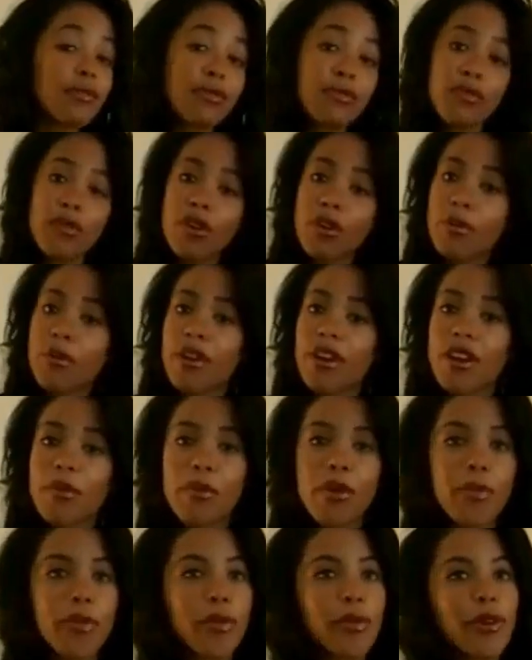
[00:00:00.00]
More work,
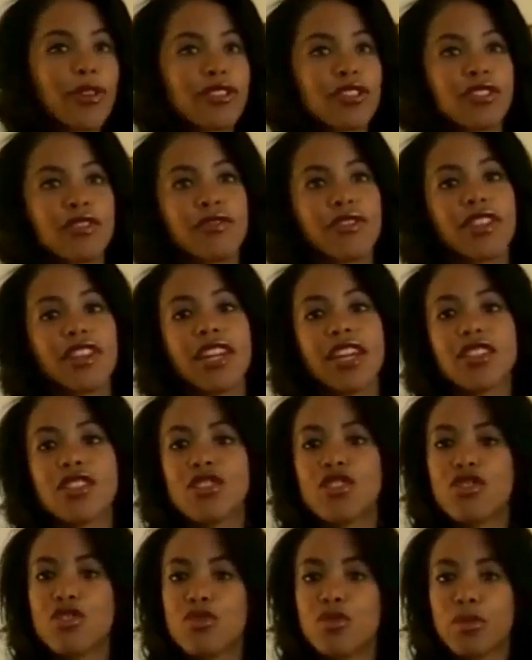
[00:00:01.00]
more promotion for the
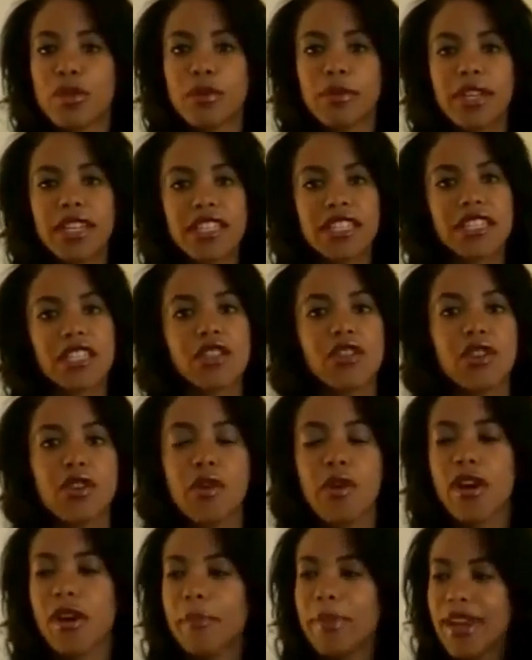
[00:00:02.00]
next three weeks in New
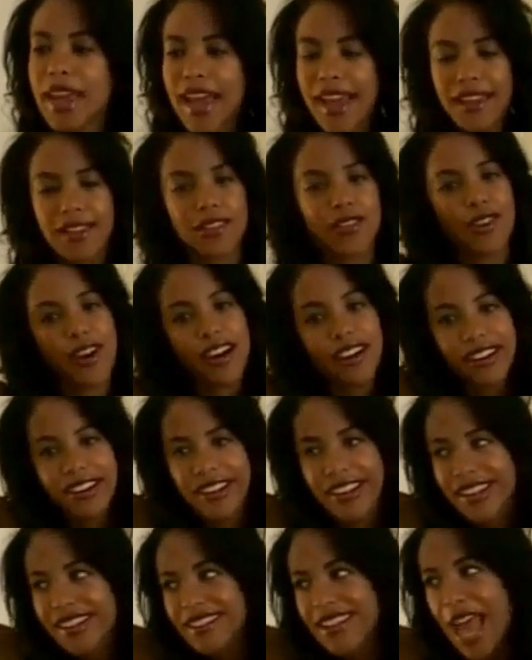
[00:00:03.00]
York. But hey, it's all
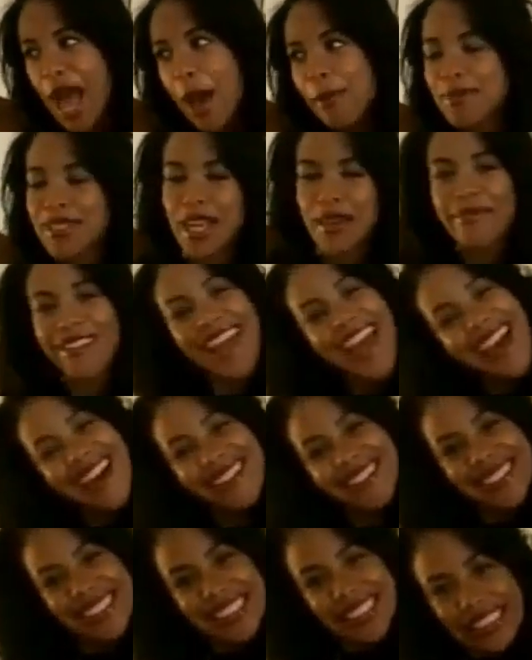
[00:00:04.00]
good. Album's coming
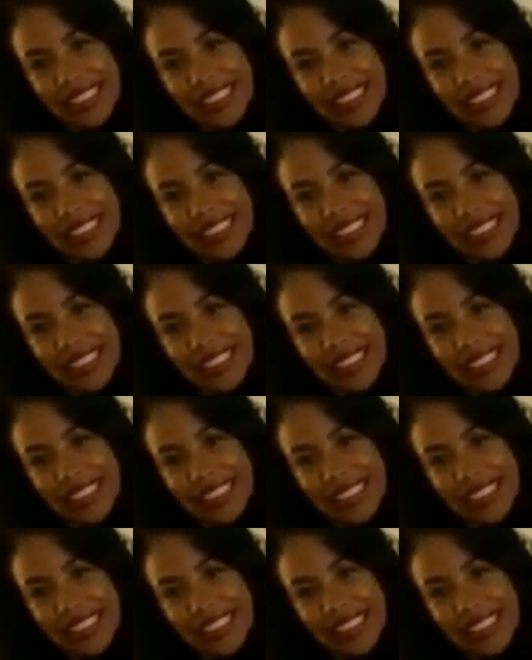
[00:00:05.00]
out.